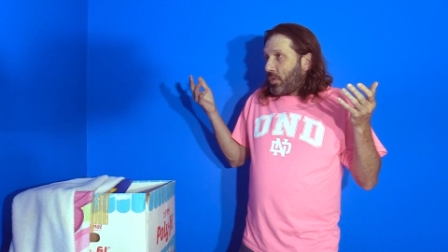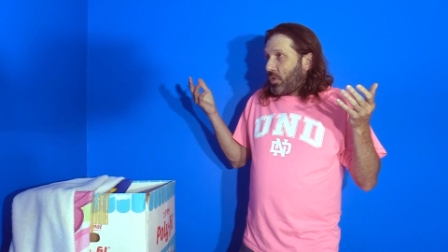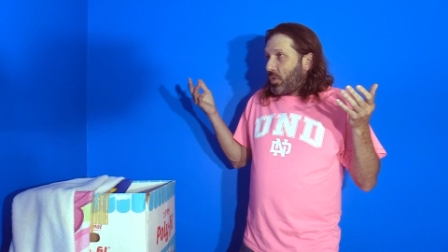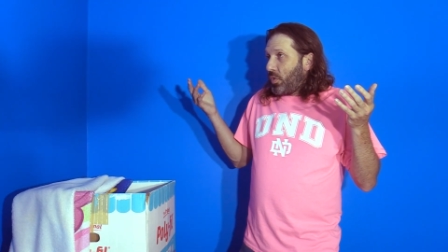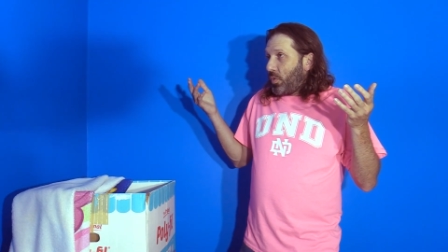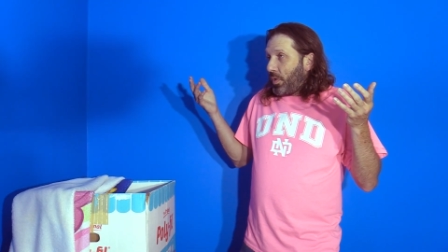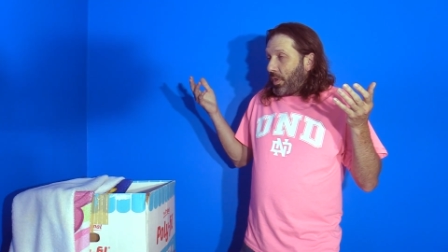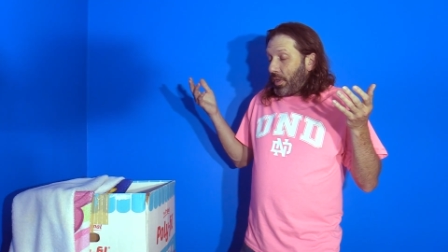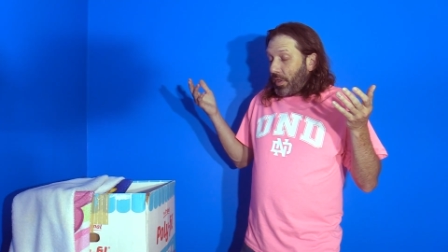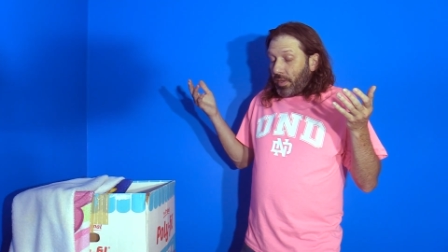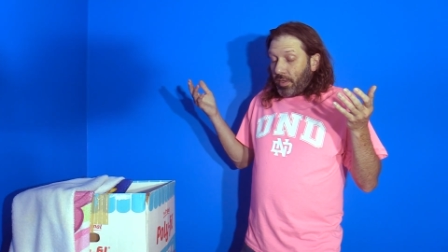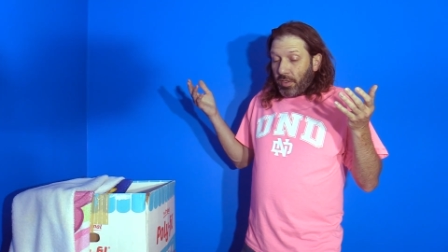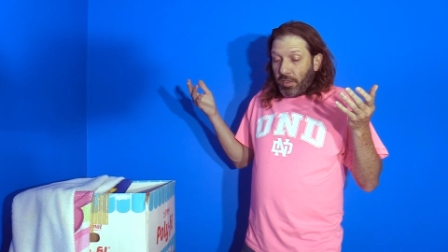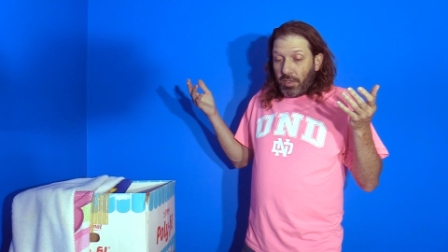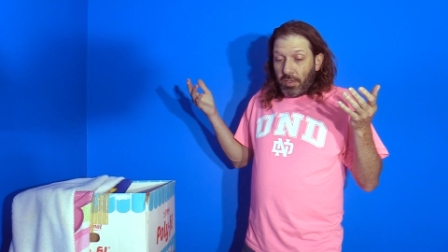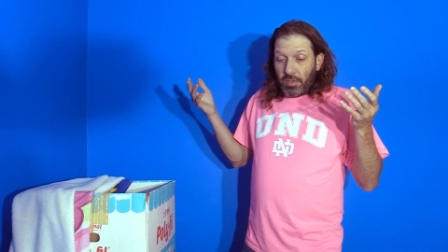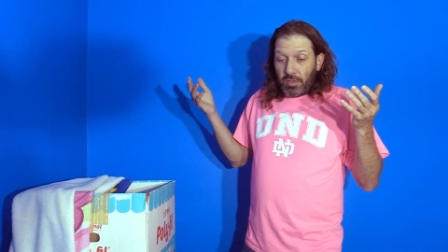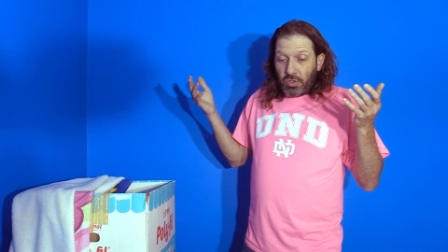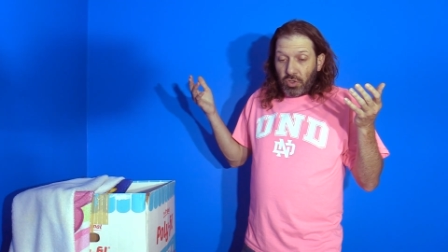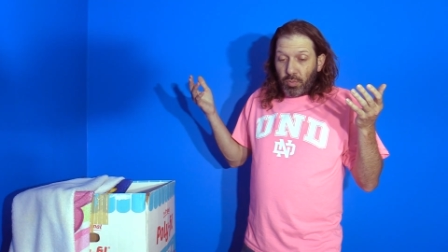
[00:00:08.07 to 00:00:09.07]
doing
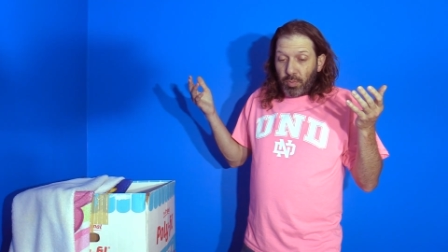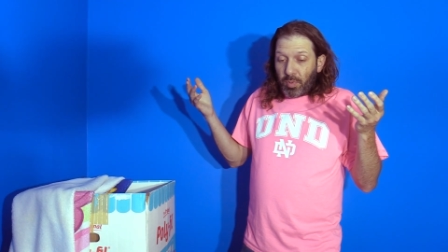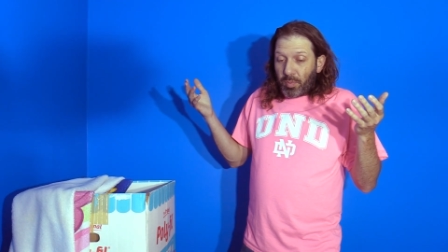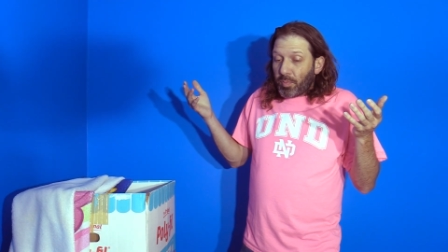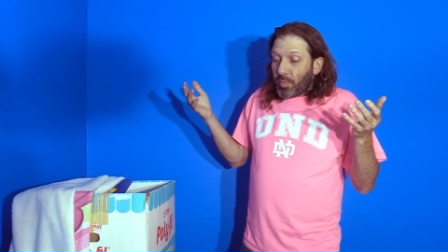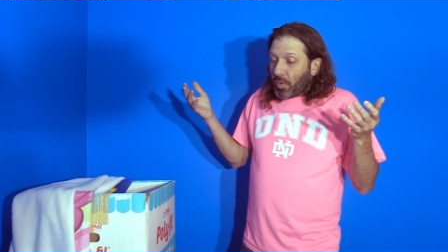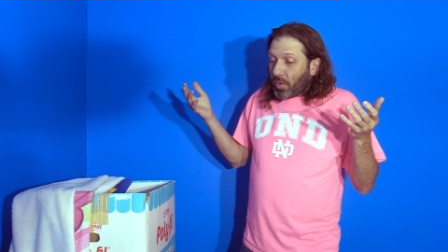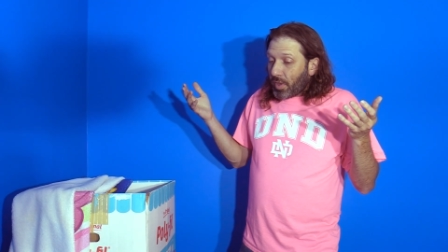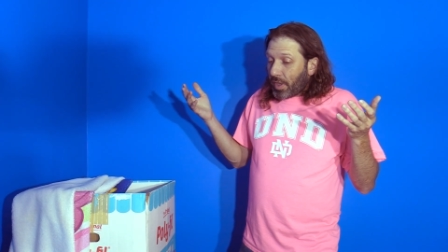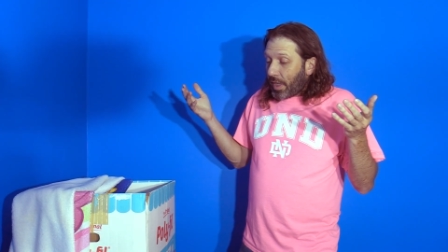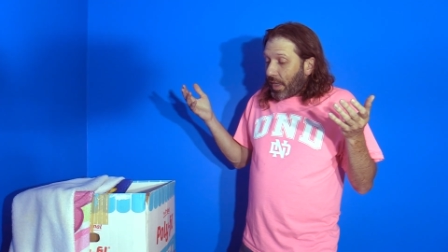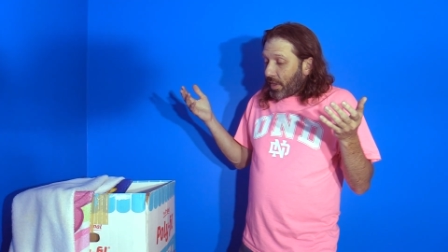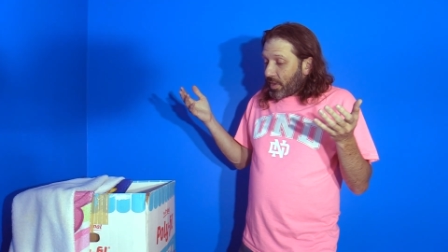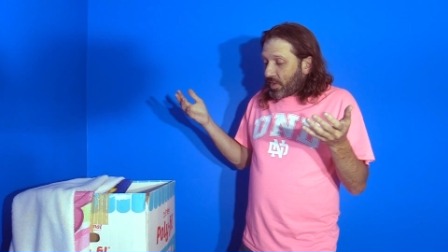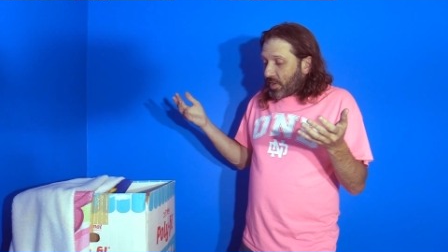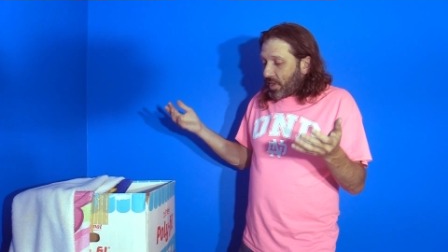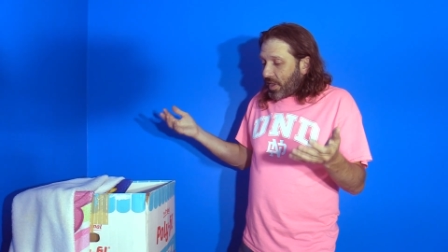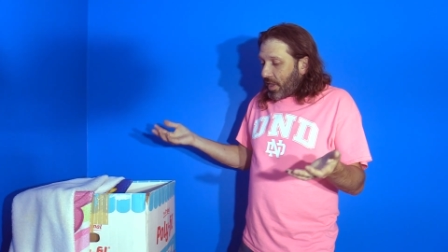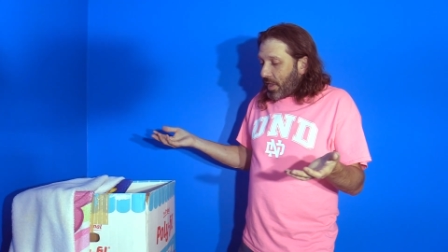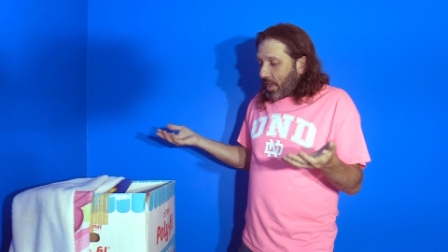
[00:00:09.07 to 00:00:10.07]
the Superbook
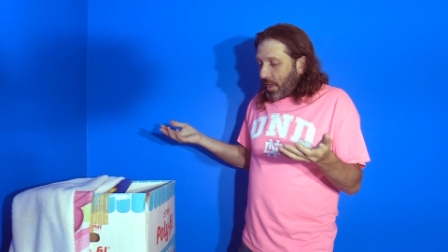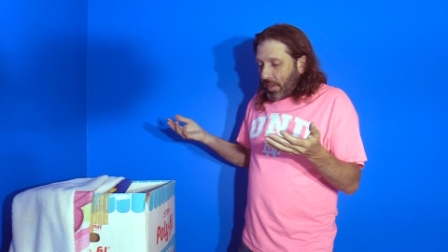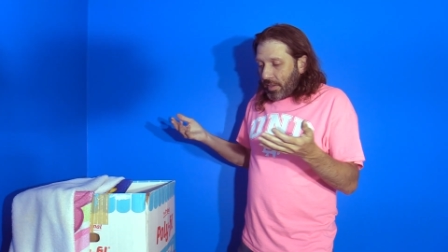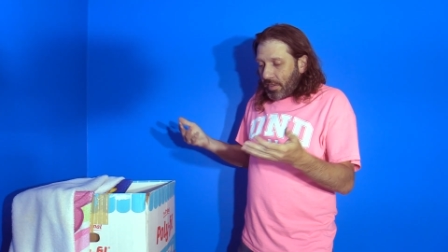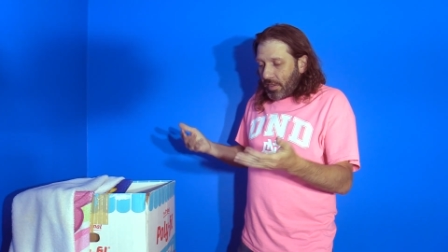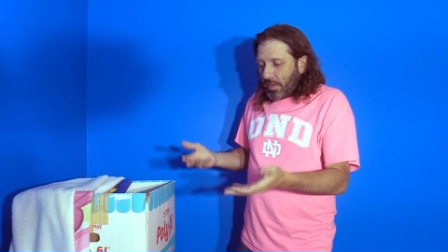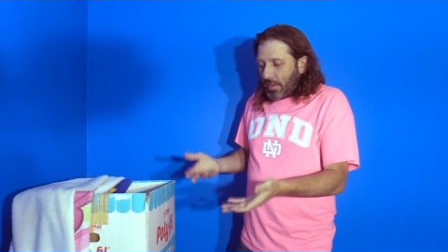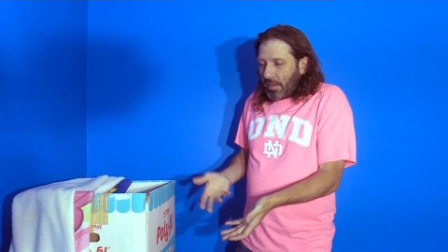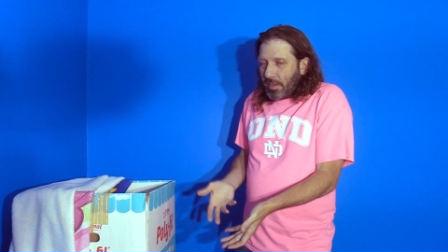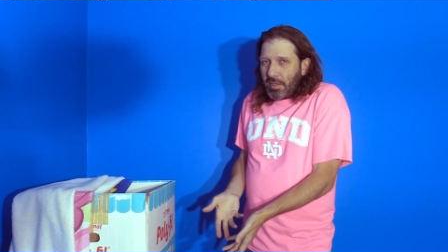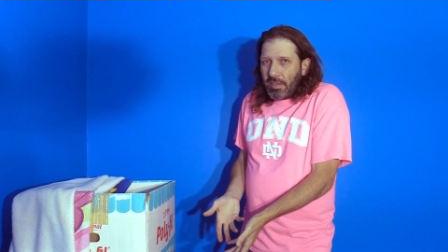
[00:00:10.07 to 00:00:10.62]
essay.